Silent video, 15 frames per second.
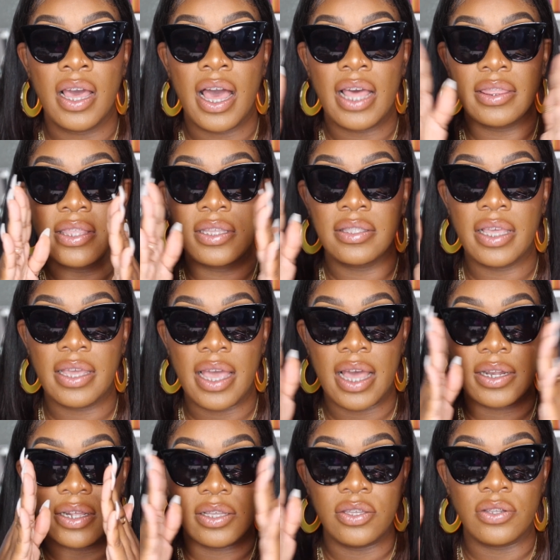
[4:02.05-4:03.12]
I think they
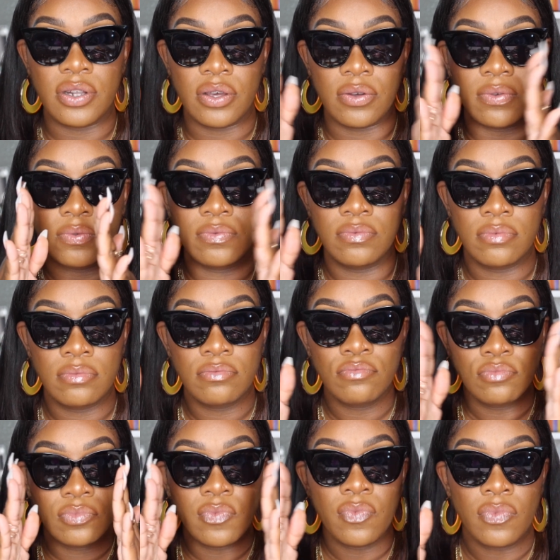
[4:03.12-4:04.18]
kind of, you know,
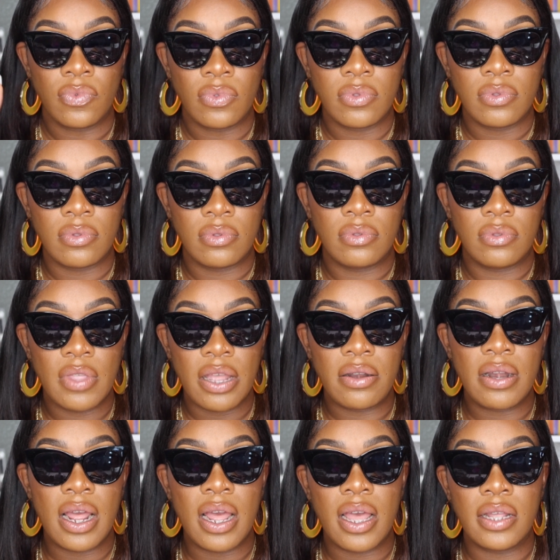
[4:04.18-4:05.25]
they're
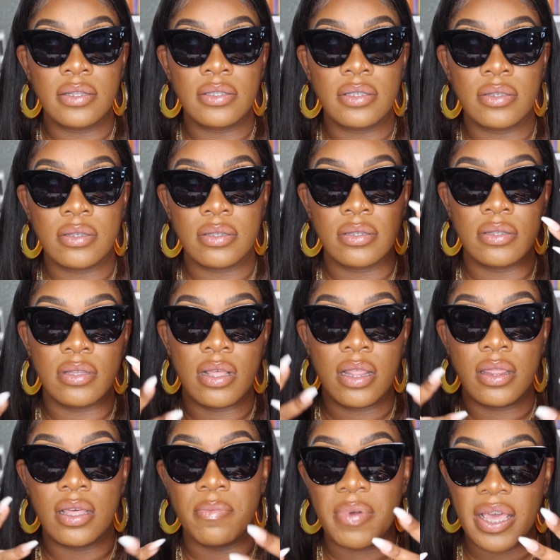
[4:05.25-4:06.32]
not
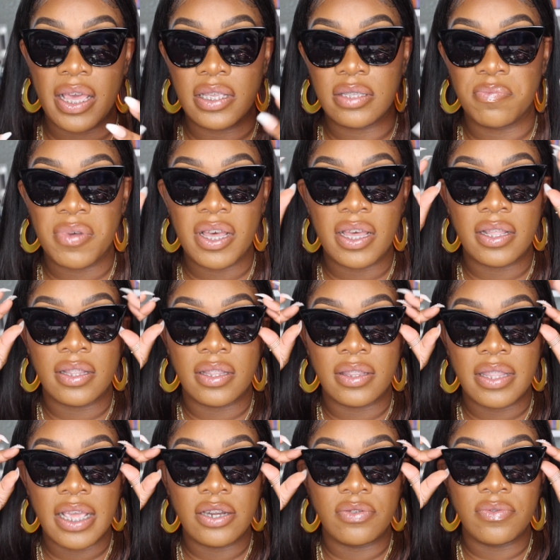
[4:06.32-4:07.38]
the best, but
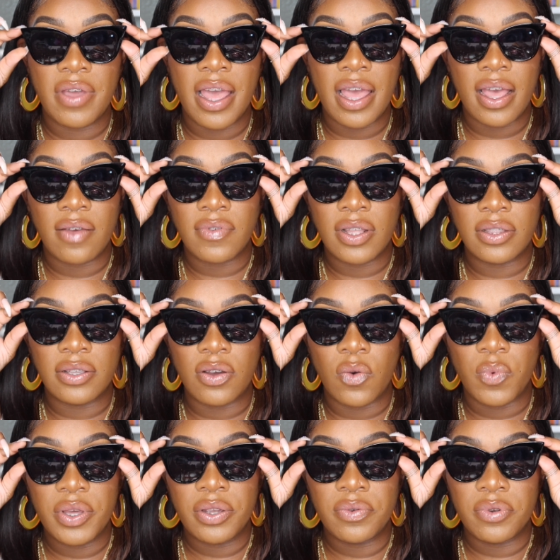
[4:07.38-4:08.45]
they do have a little
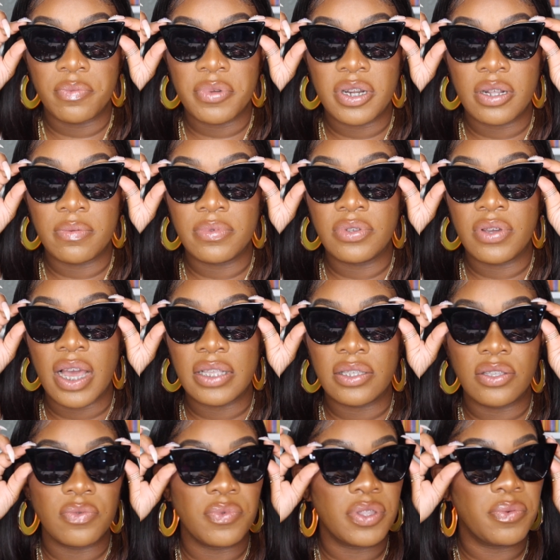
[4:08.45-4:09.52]
wiggle room in them. You guys,
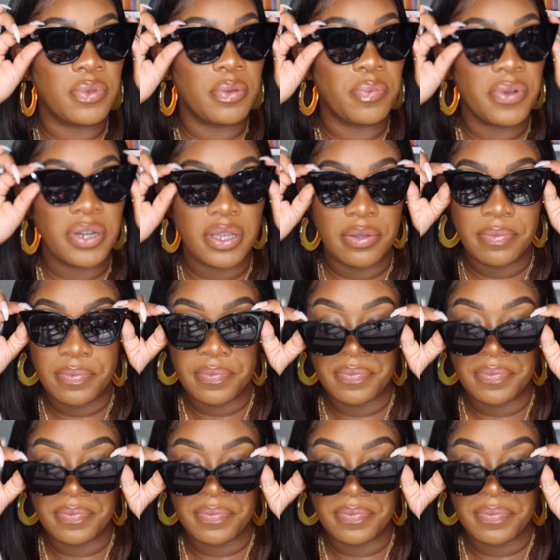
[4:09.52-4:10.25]
these are really, really pretty.